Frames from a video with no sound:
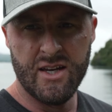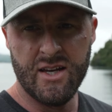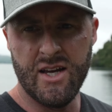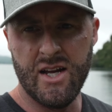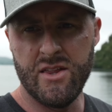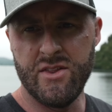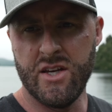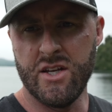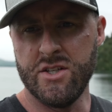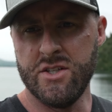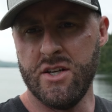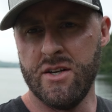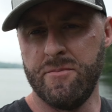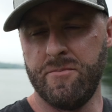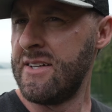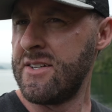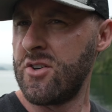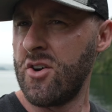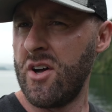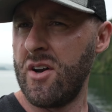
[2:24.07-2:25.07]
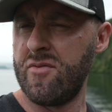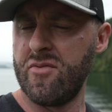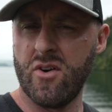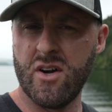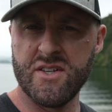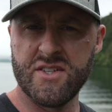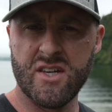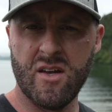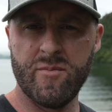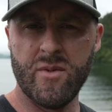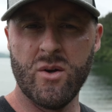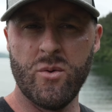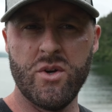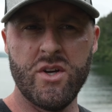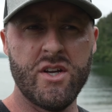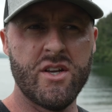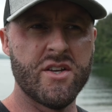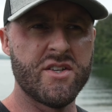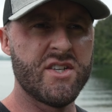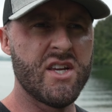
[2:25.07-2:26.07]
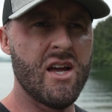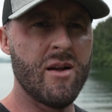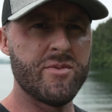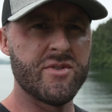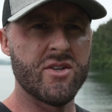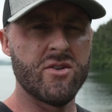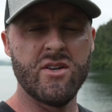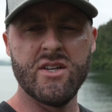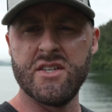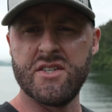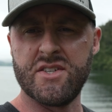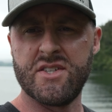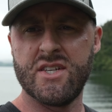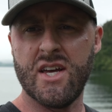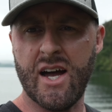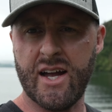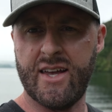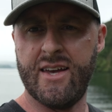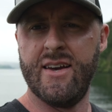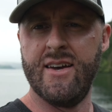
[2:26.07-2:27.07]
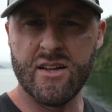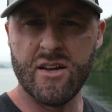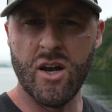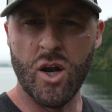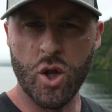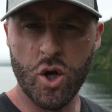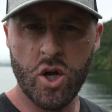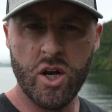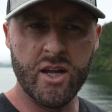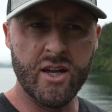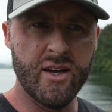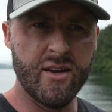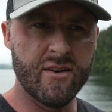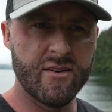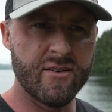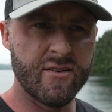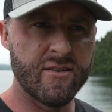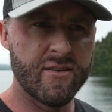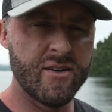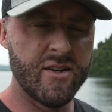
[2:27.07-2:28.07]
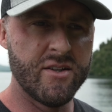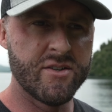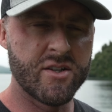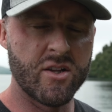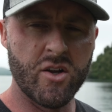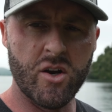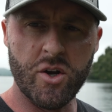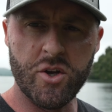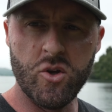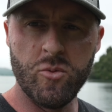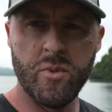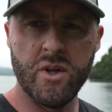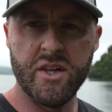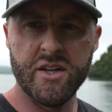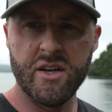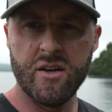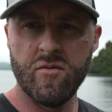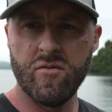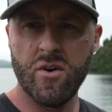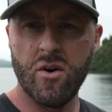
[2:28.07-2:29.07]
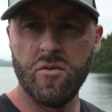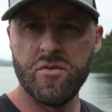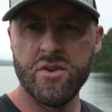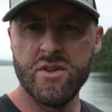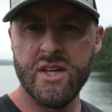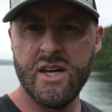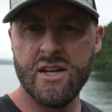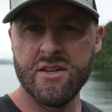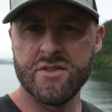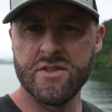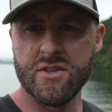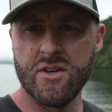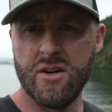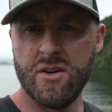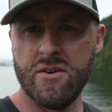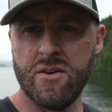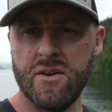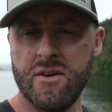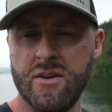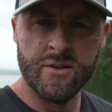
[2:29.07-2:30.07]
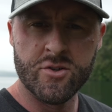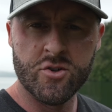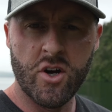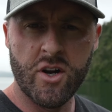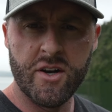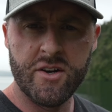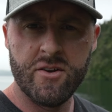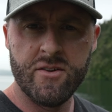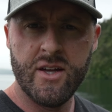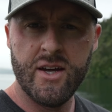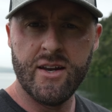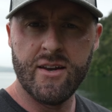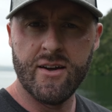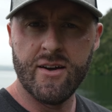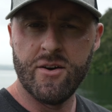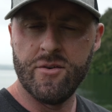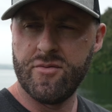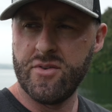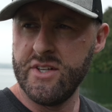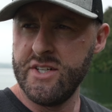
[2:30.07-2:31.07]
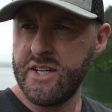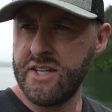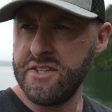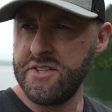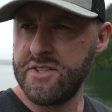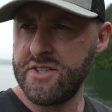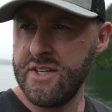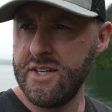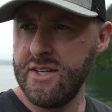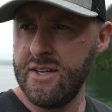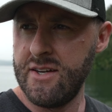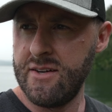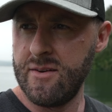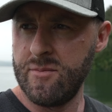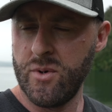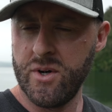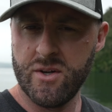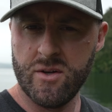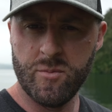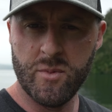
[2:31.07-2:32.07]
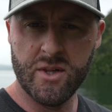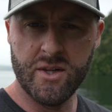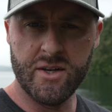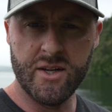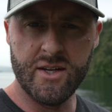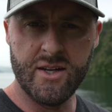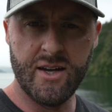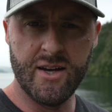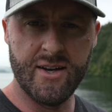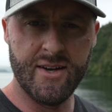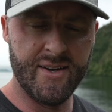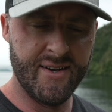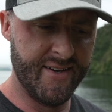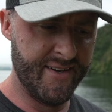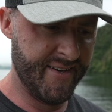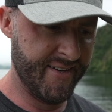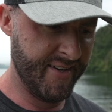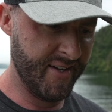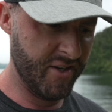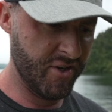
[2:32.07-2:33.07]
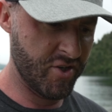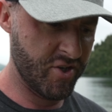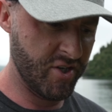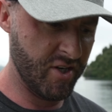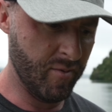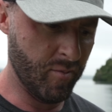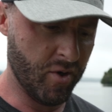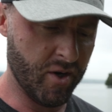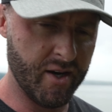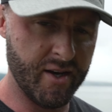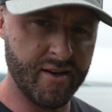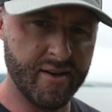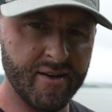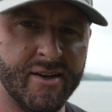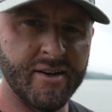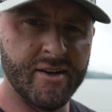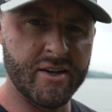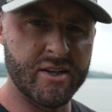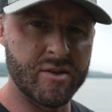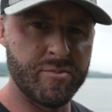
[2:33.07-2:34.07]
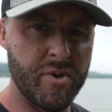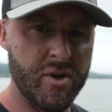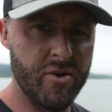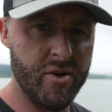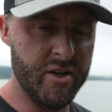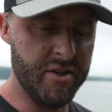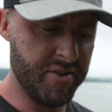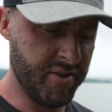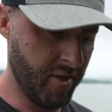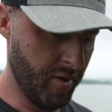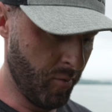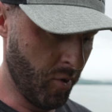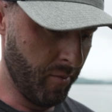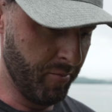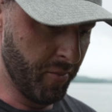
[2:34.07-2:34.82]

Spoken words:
and then you're trying to find something where you just absolutely suck. Learning it, there's a lot of humility involved in that, so trying to do that. Hopefully you can see my humility and share my experience, and it might